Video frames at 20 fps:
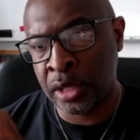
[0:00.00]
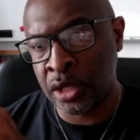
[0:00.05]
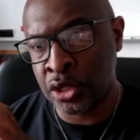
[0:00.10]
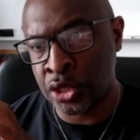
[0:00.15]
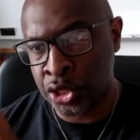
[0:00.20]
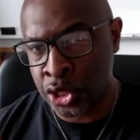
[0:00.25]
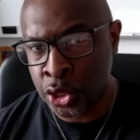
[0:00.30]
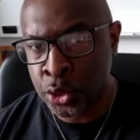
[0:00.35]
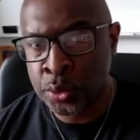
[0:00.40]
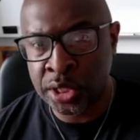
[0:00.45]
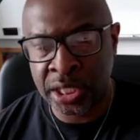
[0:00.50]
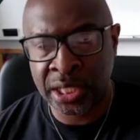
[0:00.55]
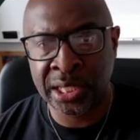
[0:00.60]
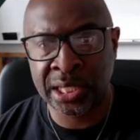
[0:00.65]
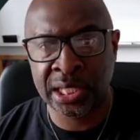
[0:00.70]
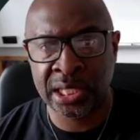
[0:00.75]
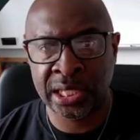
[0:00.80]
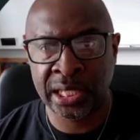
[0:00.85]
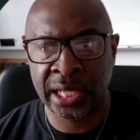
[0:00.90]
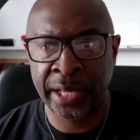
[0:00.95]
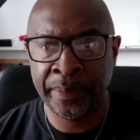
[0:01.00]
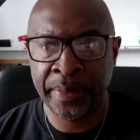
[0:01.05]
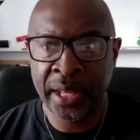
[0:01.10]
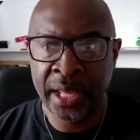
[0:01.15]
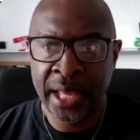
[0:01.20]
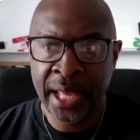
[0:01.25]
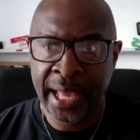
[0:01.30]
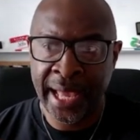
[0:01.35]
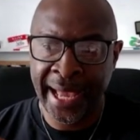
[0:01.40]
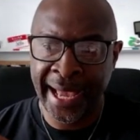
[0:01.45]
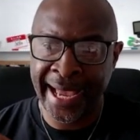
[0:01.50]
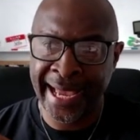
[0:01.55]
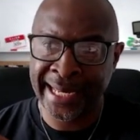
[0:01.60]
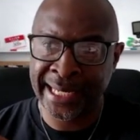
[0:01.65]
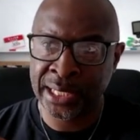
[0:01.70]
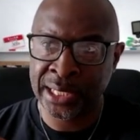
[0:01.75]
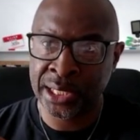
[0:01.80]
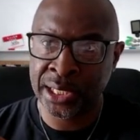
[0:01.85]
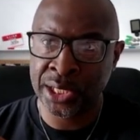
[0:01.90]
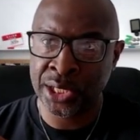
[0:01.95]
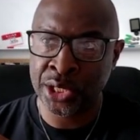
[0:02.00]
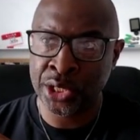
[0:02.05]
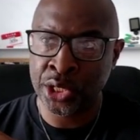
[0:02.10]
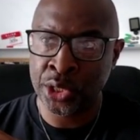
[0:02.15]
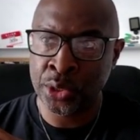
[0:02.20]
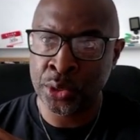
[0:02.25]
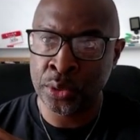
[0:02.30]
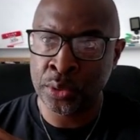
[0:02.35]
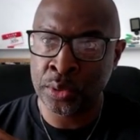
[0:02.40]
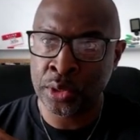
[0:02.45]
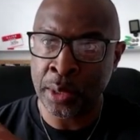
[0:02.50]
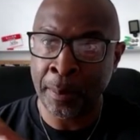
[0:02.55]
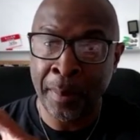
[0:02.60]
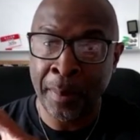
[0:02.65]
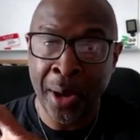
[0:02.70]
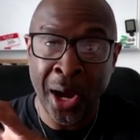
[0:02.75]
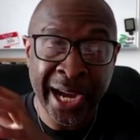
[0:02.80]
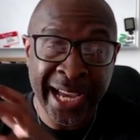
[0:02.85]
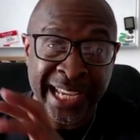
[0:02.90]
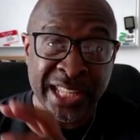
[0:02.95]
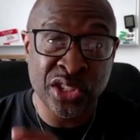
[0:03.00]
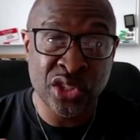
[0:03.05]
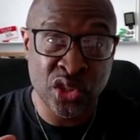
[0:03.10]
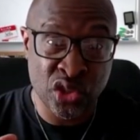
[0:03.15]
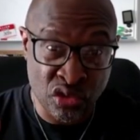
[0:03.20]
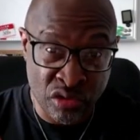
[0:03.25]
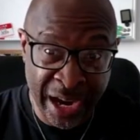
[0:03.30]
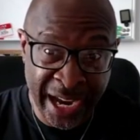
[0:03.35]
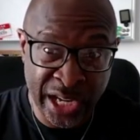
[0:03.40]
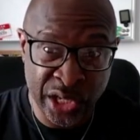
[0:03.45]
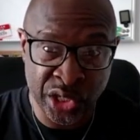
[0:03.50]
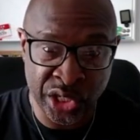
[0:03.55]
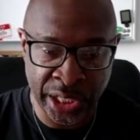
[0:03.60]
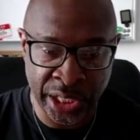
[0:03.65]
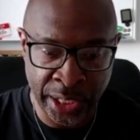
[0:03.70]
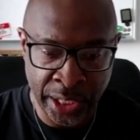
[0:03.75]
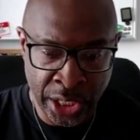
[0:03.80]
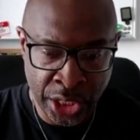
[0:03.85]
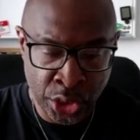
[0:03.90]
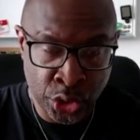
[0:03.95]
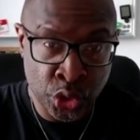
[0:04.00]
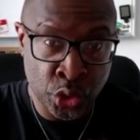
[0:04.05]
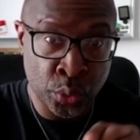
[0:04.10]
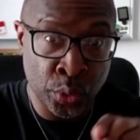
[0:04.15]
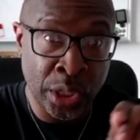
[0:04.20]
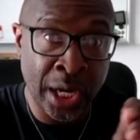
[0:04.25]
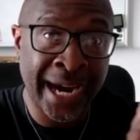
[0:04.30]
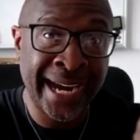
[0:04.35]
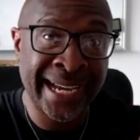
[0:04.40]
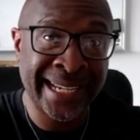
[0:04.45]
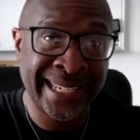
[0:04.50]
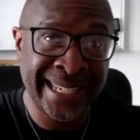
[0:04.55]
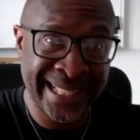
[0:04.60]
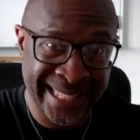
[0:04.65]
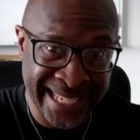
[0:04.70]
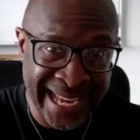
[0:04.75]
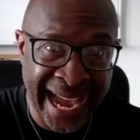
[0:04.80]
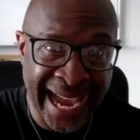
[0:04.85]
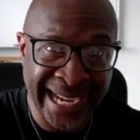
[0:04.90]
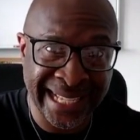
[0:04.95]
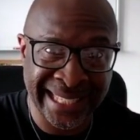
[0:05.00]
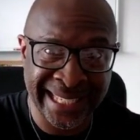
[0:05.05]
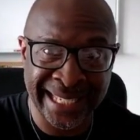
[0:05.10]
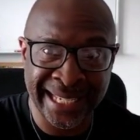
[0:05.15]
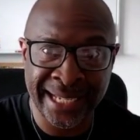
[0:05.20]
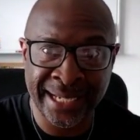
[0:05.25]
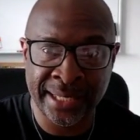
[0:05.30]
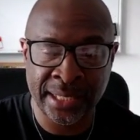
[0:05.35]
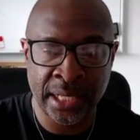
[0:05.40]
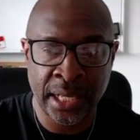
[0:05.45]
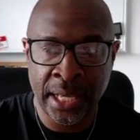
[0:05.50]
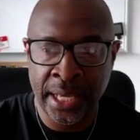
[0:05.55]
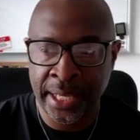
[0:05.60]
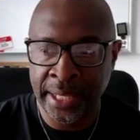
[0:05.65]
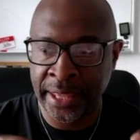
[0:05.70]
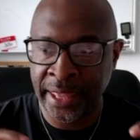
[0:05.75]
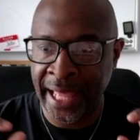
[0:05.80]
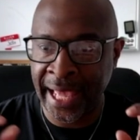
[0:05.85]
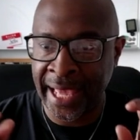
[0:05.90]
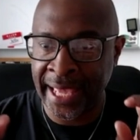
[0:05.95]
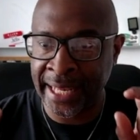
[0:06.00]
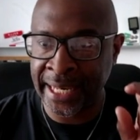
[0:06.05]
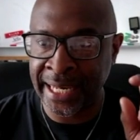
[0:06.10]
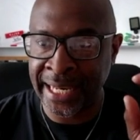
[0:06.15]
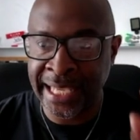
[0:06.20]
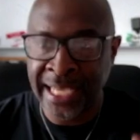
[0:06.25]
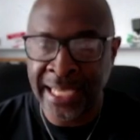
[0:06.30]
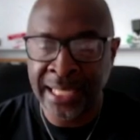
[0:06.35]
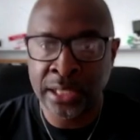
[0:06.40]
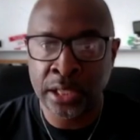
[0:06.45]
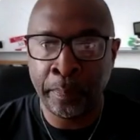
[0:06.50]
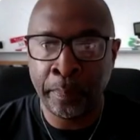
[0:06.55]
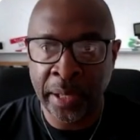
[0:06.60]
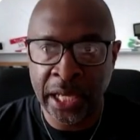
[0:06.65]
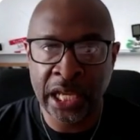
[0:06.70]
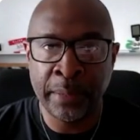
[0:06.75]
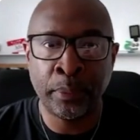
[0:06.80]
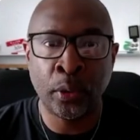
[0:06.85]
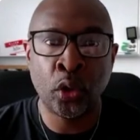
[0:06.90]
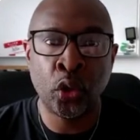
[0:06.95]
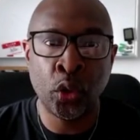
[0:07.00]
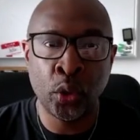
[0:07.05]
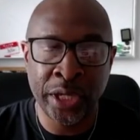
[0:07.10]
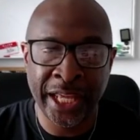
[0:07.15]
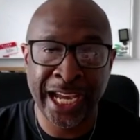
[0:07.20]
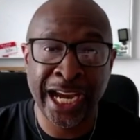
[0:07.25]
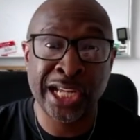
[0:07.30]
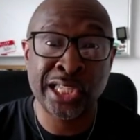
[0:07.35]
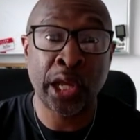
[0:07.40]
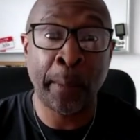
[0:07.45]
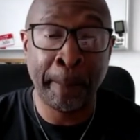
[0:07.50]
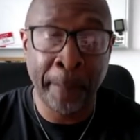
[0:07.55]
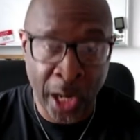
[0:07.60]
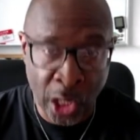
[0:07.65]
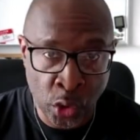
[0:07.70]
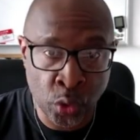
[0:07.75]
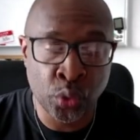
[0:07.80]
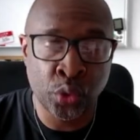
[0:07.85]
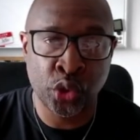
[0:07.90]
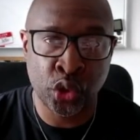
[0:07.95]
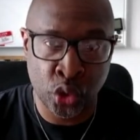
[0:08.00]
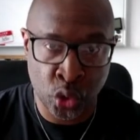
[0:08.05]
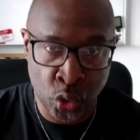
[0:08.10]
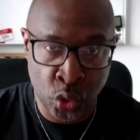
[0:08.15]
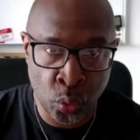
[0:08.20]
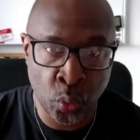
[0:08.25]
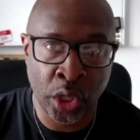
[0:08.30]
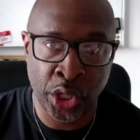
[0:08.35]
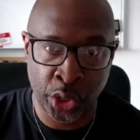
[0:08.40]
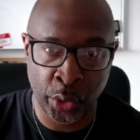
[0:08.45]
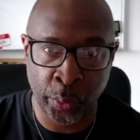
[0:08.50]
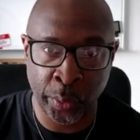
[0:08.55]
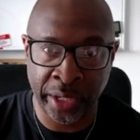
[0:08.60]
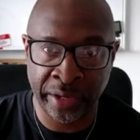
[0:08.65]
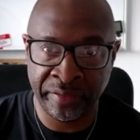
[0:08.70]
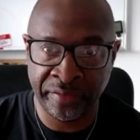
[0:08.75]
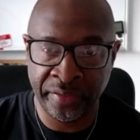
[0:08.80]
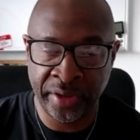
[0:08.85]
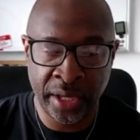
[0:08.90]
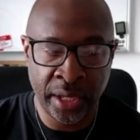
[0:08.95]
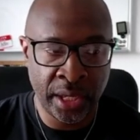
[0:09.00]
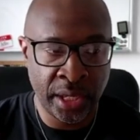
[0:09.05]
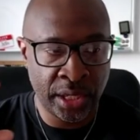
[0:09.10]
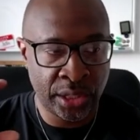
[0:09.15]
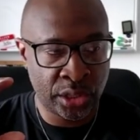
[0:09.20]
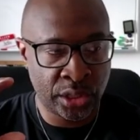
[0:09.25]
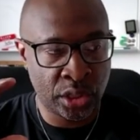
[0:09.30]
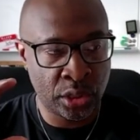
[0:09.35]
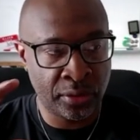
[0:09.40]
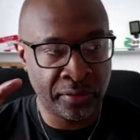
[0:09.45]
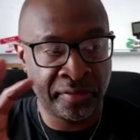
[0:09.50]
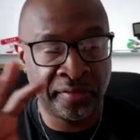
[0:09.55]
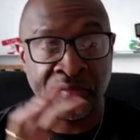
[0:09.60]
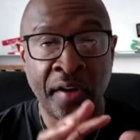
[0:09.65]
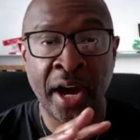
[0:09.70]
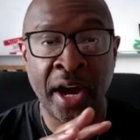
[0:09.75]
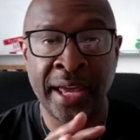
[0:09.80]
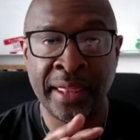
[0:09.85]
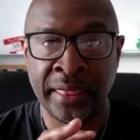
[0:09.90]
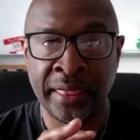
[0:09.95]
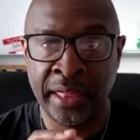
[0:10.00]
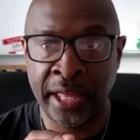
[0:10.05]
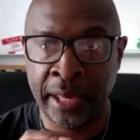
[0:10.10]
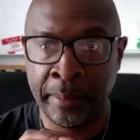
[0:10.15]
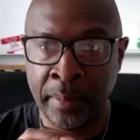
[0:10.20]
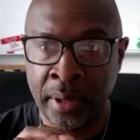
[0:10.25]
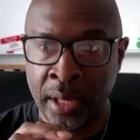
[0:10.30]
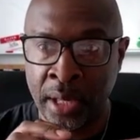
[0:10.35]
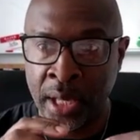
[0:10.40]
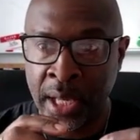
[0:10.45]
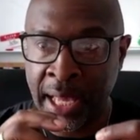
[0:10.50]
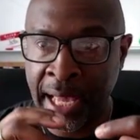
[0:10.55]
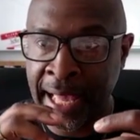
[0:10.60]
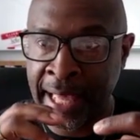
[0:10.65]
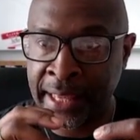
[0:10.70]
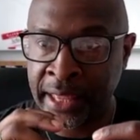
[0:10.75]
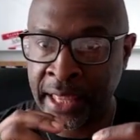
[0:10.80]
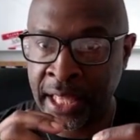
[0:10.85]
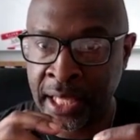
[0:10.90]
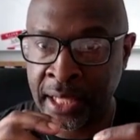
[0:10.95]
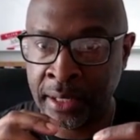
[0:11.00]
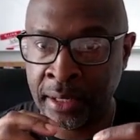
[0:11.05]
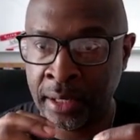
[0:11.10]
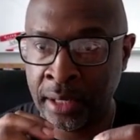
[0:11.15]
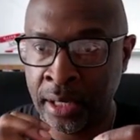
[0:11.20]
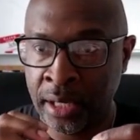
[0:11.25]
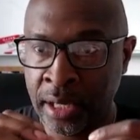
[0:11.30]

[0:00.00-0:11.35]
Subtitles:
use the internet and use marketing strategy to guide the tactics that lead the people who they are supposed to work with to find them. And then